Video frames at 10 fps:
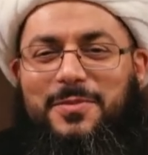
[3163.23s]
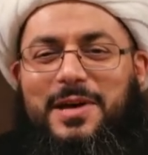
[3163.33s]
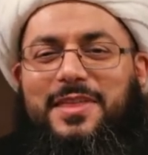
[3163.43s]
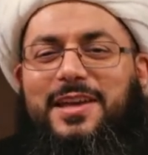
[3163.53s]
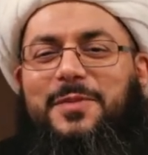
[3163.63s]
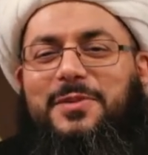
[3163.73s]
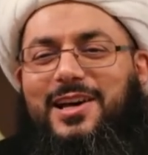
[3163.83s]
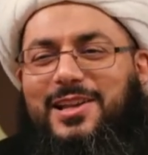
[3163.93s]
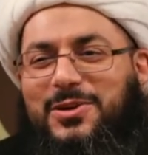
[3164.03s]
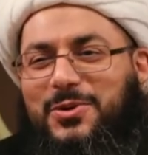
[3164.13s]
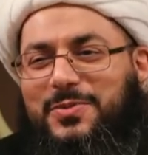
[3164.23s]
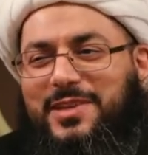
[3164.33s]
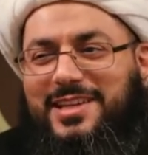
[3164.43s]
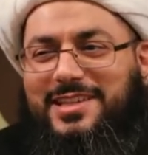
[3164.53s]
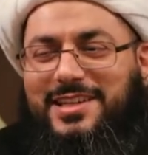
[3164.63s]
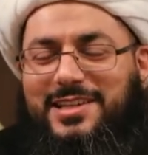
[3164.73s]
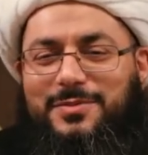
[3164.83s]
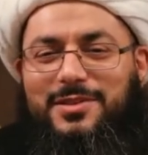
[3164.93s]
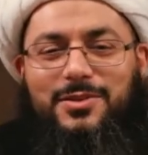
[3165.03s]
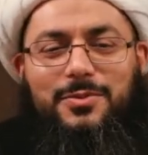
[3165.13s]
deviant sects, so on and so forth. So
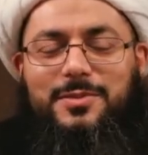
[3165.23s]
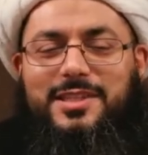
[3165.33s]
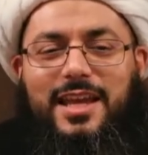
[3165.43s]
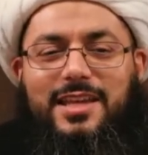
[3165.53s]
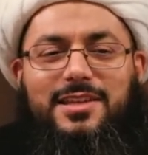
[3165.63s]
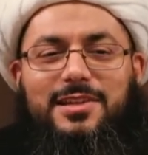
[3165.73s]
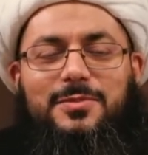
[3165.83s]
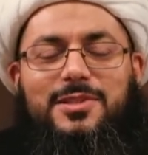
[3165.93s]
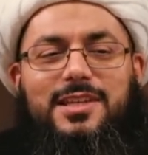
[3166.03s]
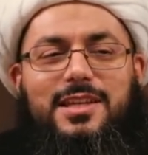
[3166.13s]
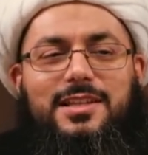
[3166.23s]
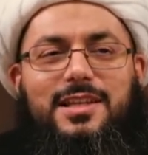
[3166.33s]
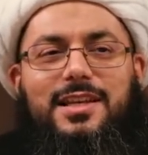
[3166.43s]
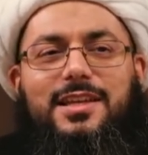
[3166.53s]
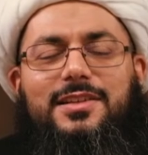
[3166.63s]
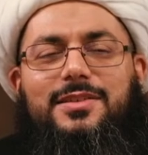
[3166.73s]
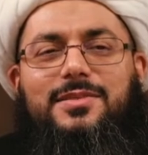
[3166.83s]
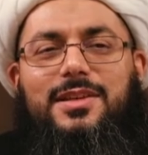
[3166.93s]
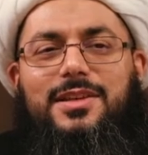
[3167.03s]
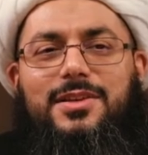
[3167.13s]
what's left for you?
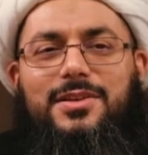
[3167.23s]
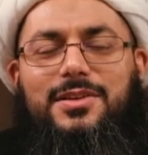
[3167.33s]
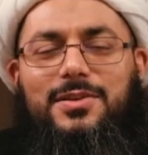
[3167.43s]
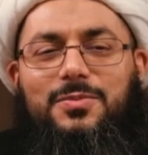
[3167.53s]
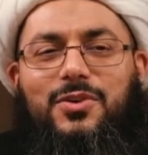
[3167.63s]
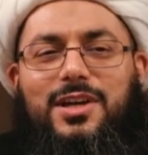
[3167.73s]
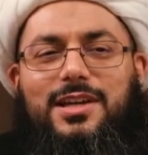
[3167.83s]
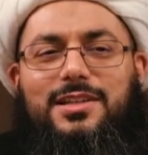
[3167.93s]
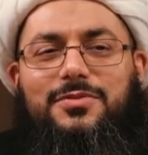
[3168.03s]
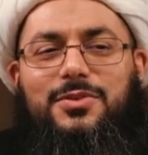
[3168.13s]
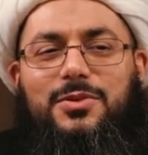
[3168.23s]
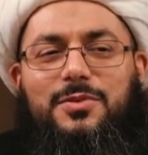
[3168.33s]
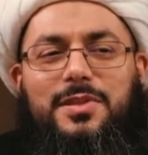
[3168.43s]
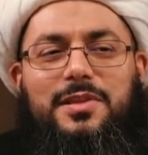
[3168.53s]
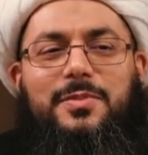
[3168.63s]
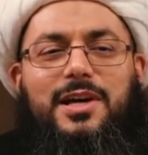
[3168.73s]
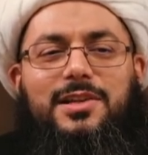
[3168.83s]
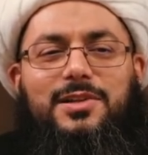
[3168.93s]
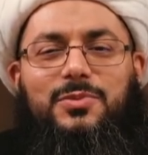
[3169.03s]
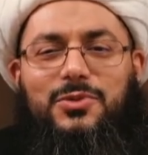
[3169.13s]
They're really now in a bad
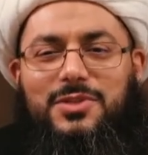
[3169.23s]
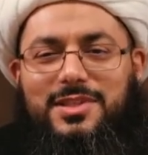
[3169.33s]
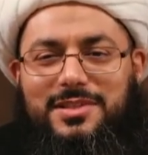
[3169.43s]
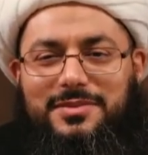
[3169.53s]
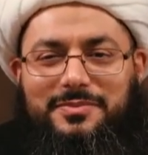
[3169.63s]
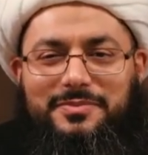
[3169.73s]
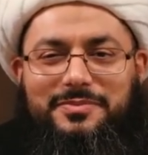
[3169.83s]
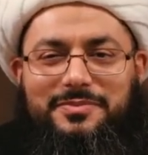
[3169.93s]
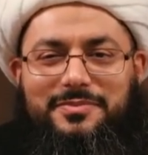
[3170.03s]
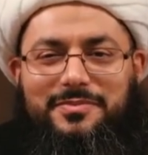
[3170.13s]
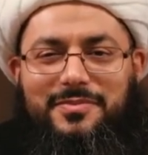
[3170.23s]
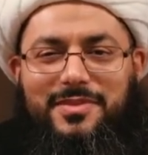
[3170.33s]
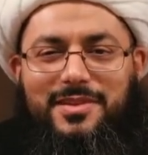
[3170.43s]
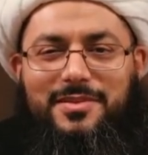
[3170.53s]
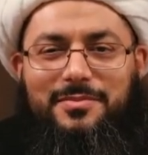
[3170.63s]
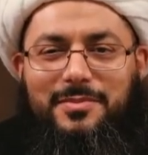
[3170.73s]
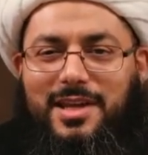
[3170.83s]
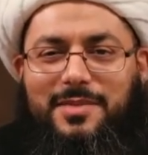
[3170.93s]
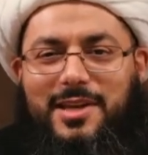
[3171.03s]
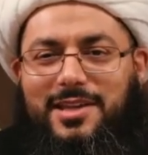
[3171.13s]
place. They're like someone
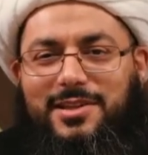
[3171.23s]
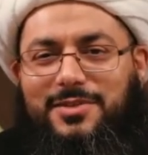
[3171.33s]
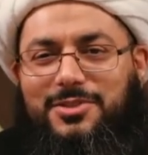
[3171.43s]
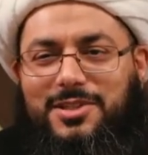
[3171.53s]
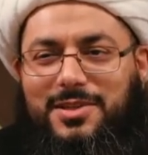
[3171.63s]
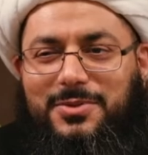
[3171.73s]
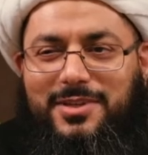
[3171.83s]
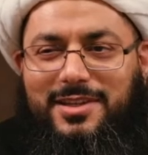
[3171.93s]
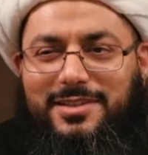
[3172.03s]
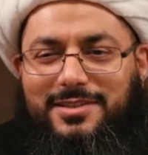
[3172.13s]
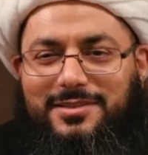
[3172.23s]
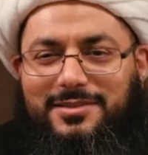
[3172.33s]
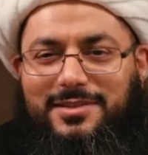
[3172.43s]
who swallowed a sharp blade.